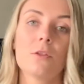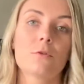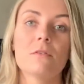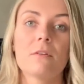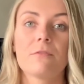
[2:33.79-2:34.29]

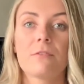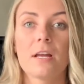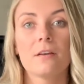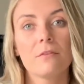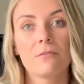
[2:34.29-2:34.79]
through a
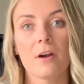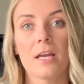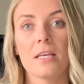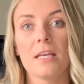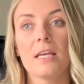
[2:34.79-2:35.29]
friend of a
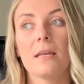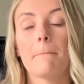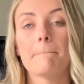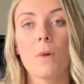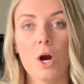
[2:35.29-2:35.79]
friend,
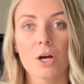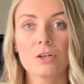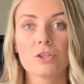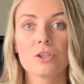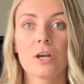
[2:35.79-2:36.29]
in
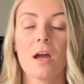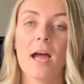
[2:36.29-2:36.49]
March,